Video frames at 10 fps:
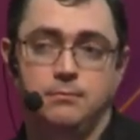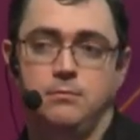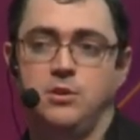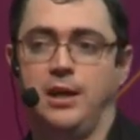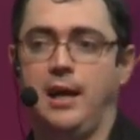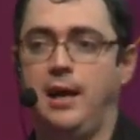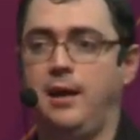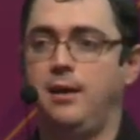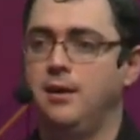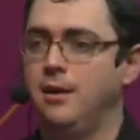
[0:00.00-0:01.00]
It's like,
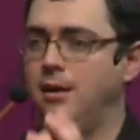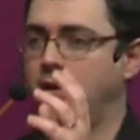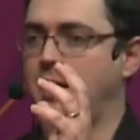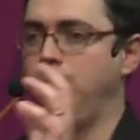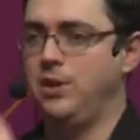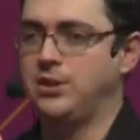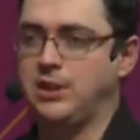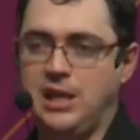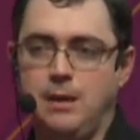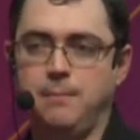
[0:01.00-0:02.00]
hey, can this
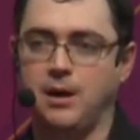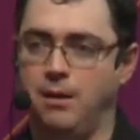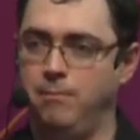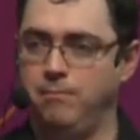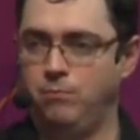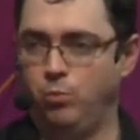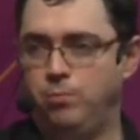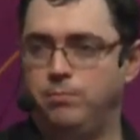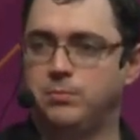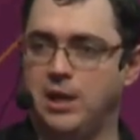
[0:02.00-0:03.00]
team come
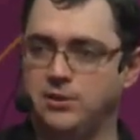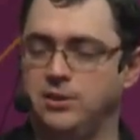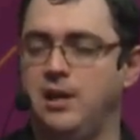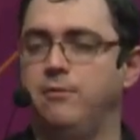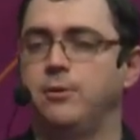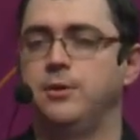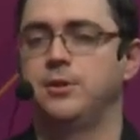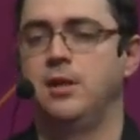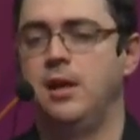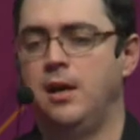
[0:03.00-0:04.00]
test this out for
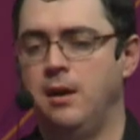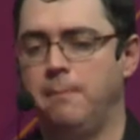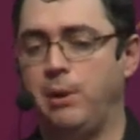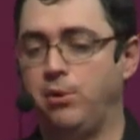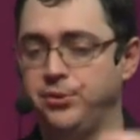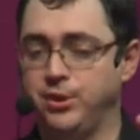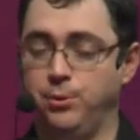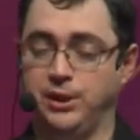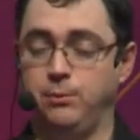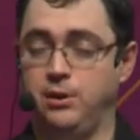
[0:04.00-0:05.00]
us? But we're also
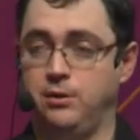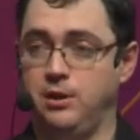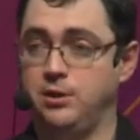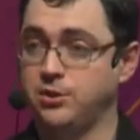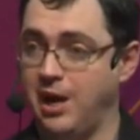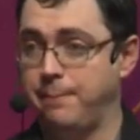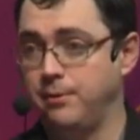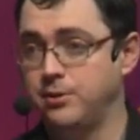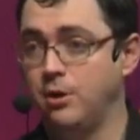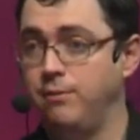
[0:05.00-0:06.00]
working with the
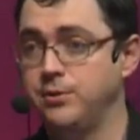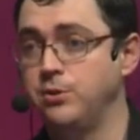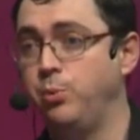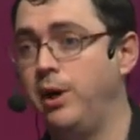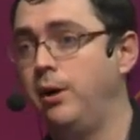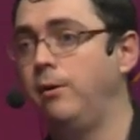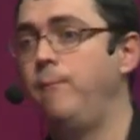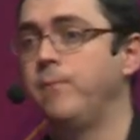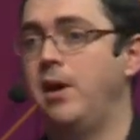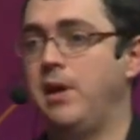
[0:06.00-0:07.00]
Cyprus office as
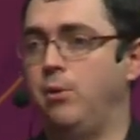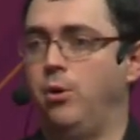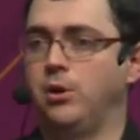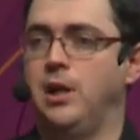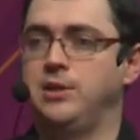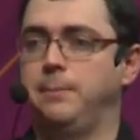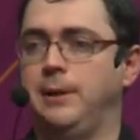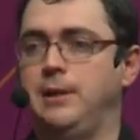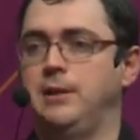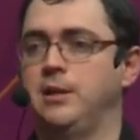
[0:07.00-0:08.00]
well, and they were organizing
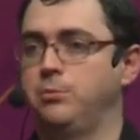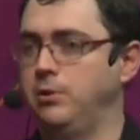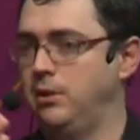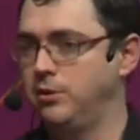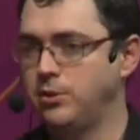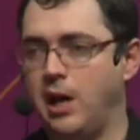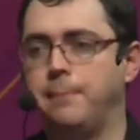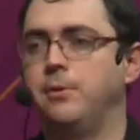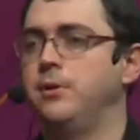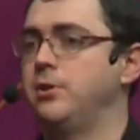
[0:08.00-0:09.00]
playtests within
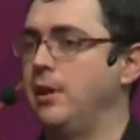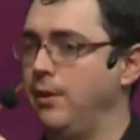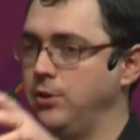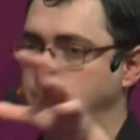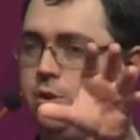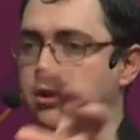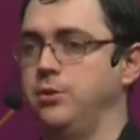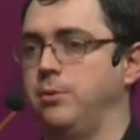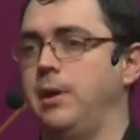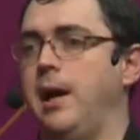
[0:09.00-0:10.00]
Cyprus and other
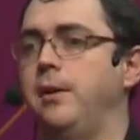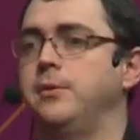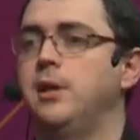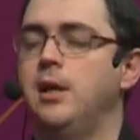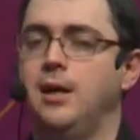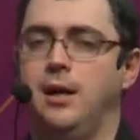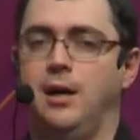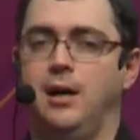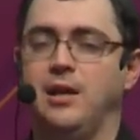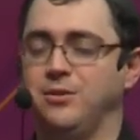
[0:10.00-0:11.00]
studios around,
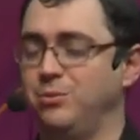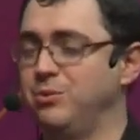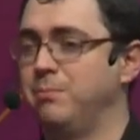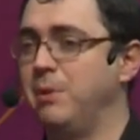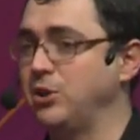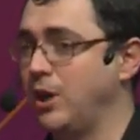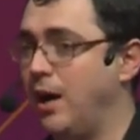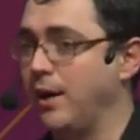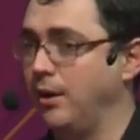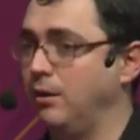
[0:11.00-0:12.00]
uh, as it was much
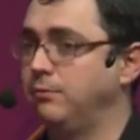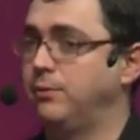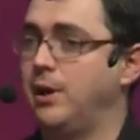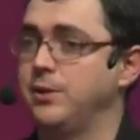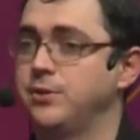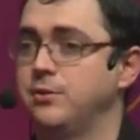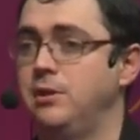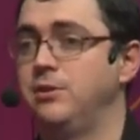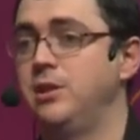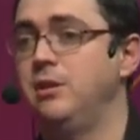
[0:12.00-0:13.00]
harder for us
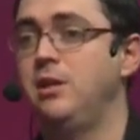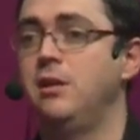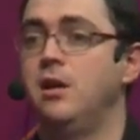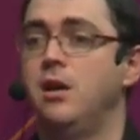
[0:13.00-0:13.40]
in Sydney.